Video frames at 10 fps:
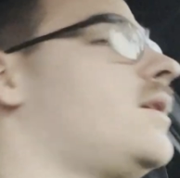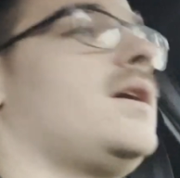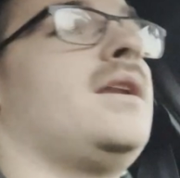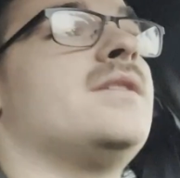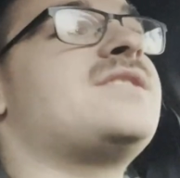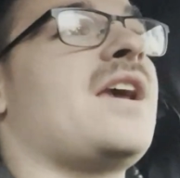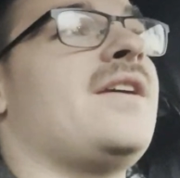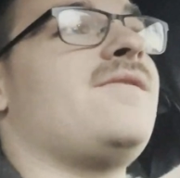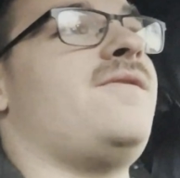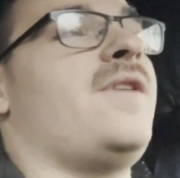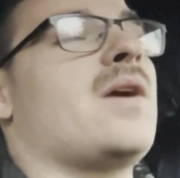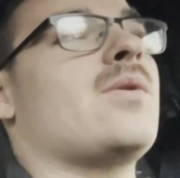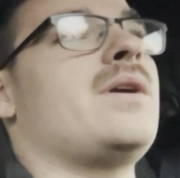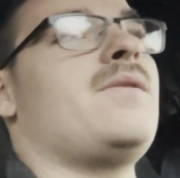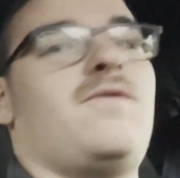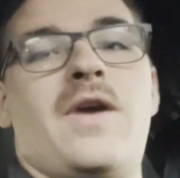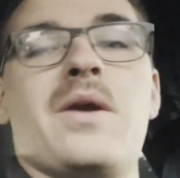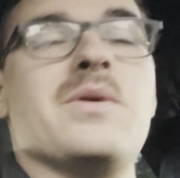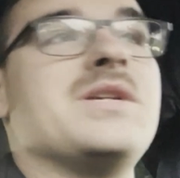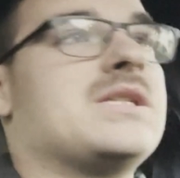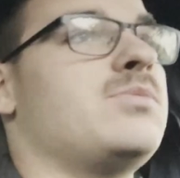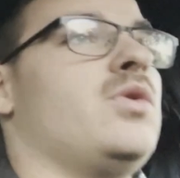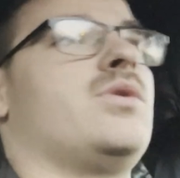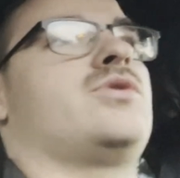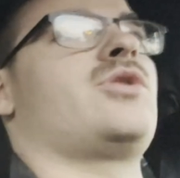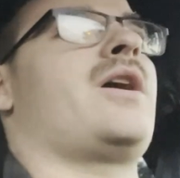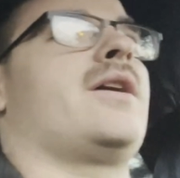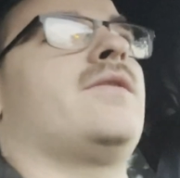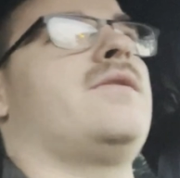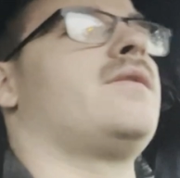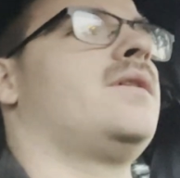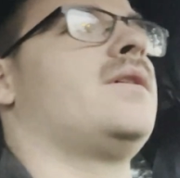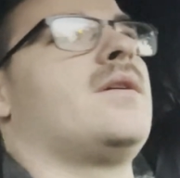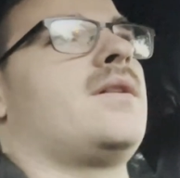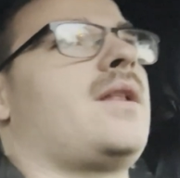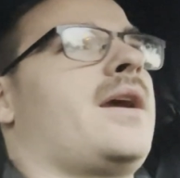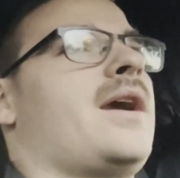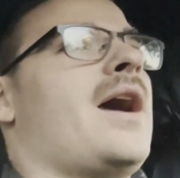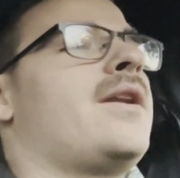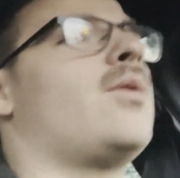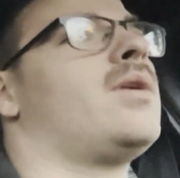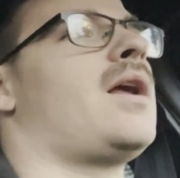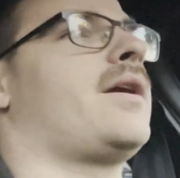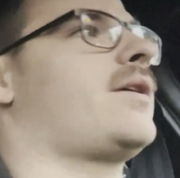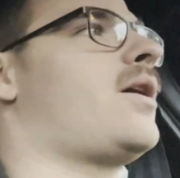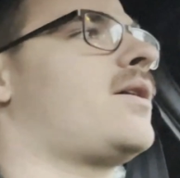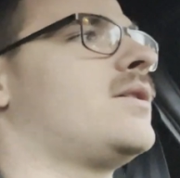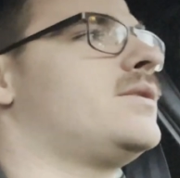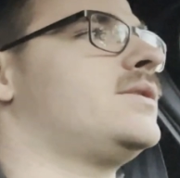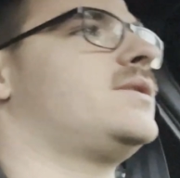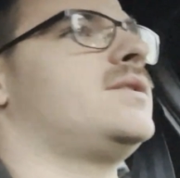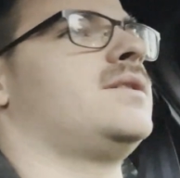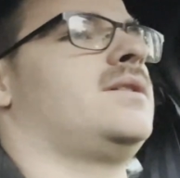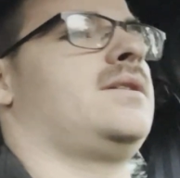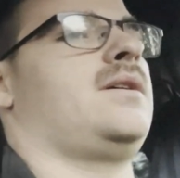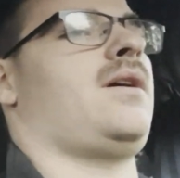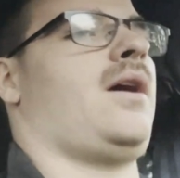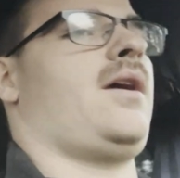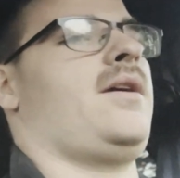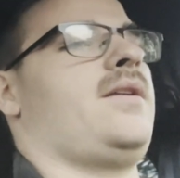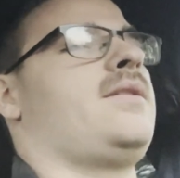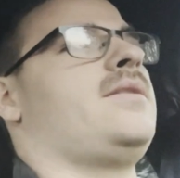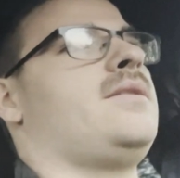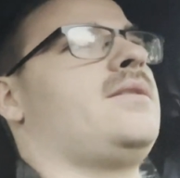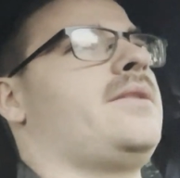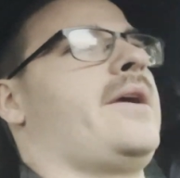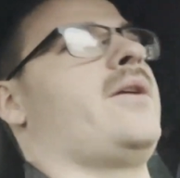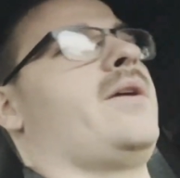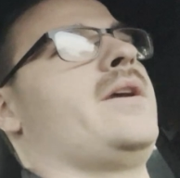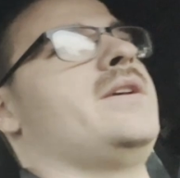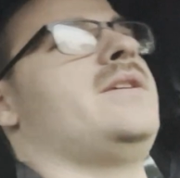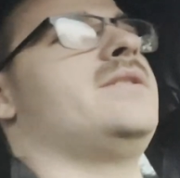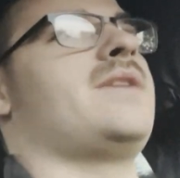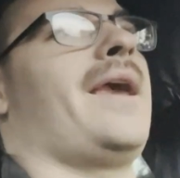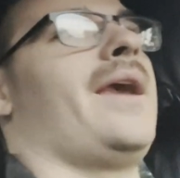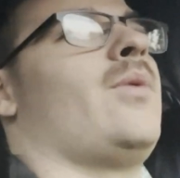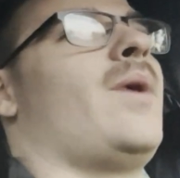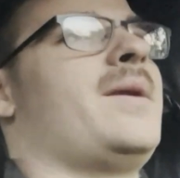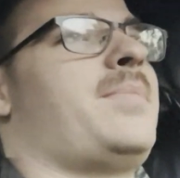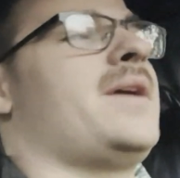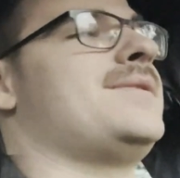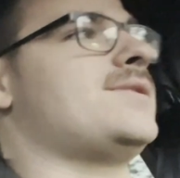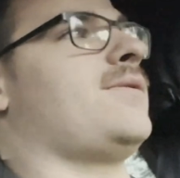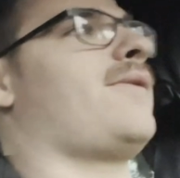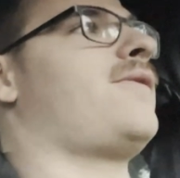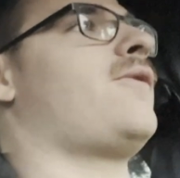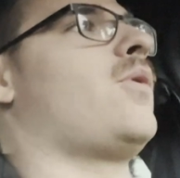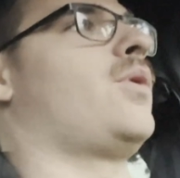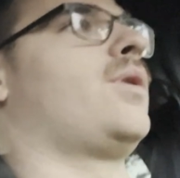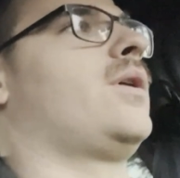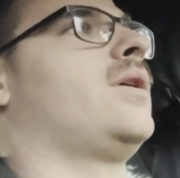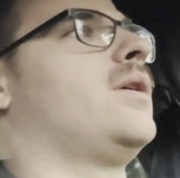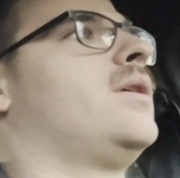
It is a very, very smooth drive. Like, I know a lot of cars, there is a wide base for